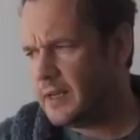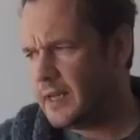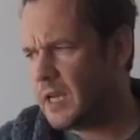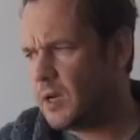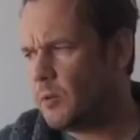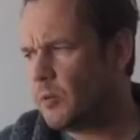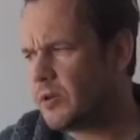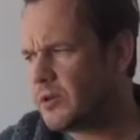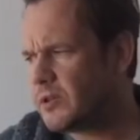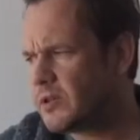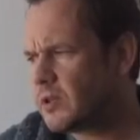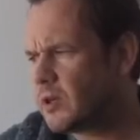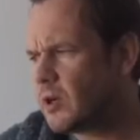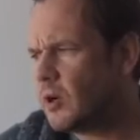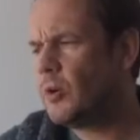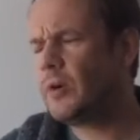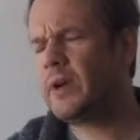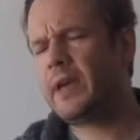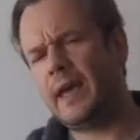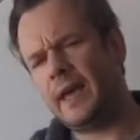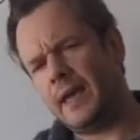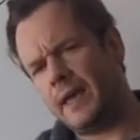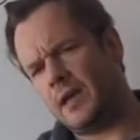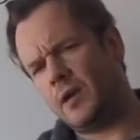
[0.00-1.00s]
He wants to go,
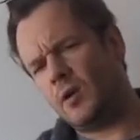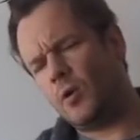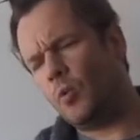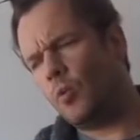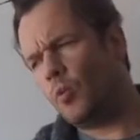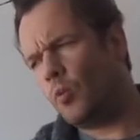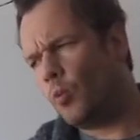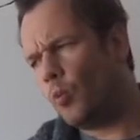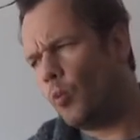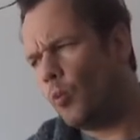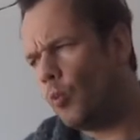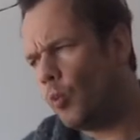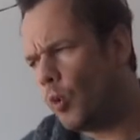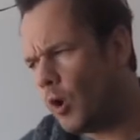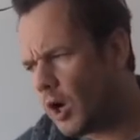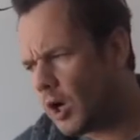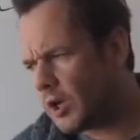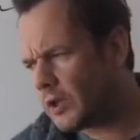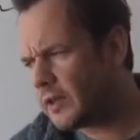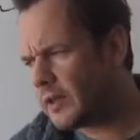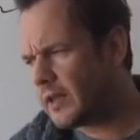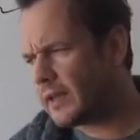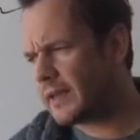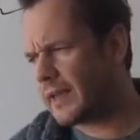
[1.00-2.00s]
okay,
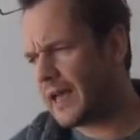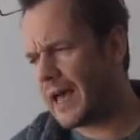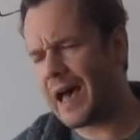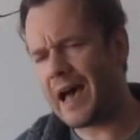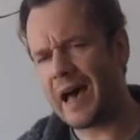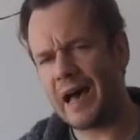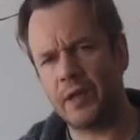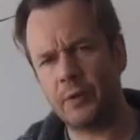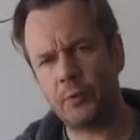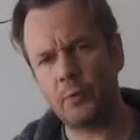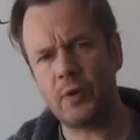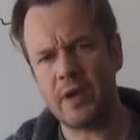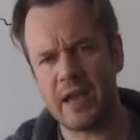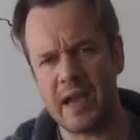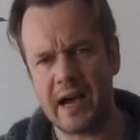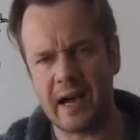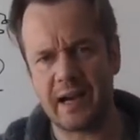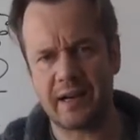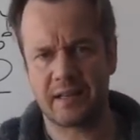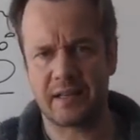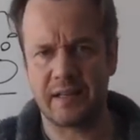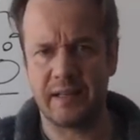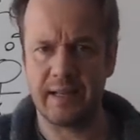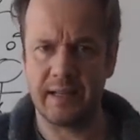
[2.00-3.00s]
what can we
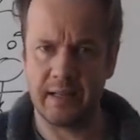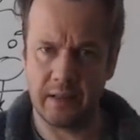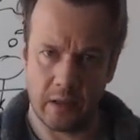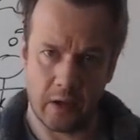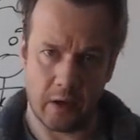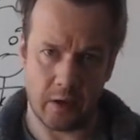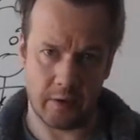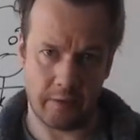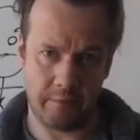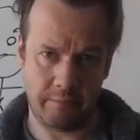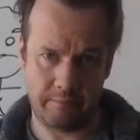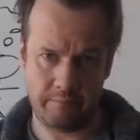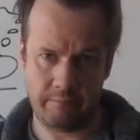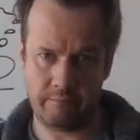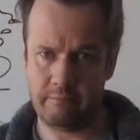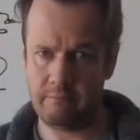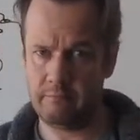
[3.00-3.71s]
actually learn